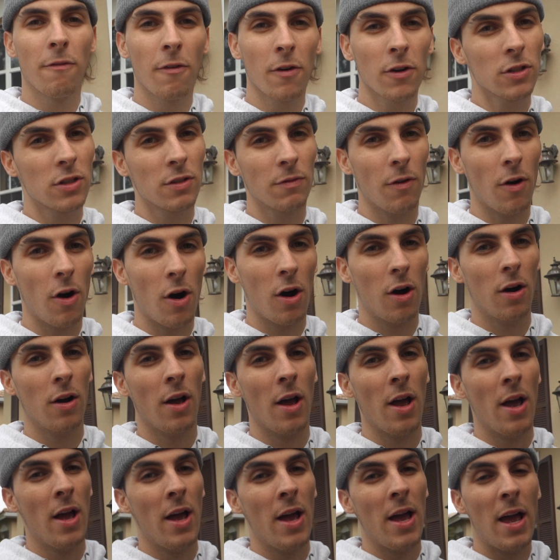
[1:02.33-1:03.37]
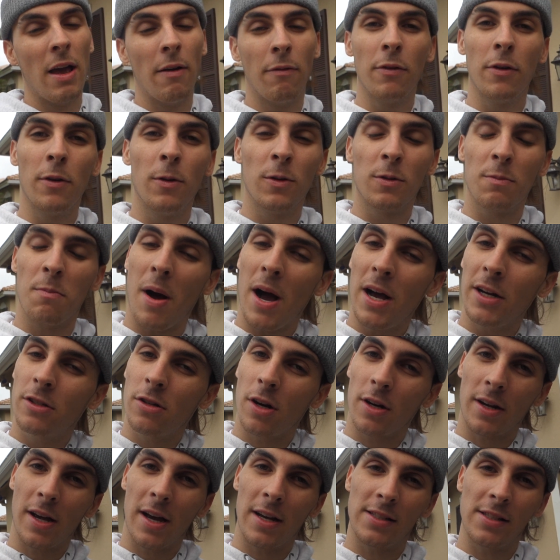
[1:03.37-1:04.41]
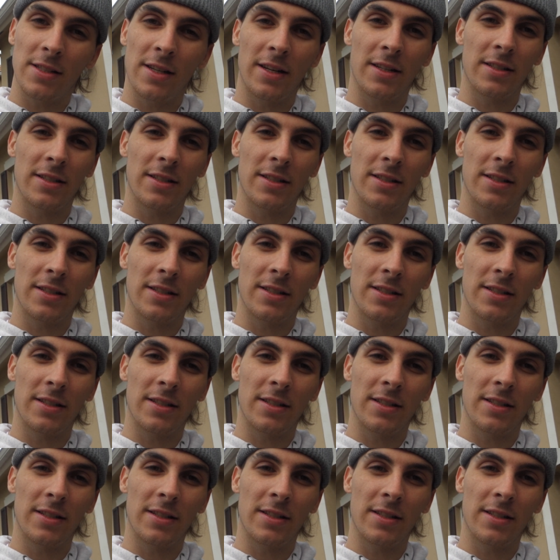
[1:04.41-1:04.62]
First of all, if we use my truck as an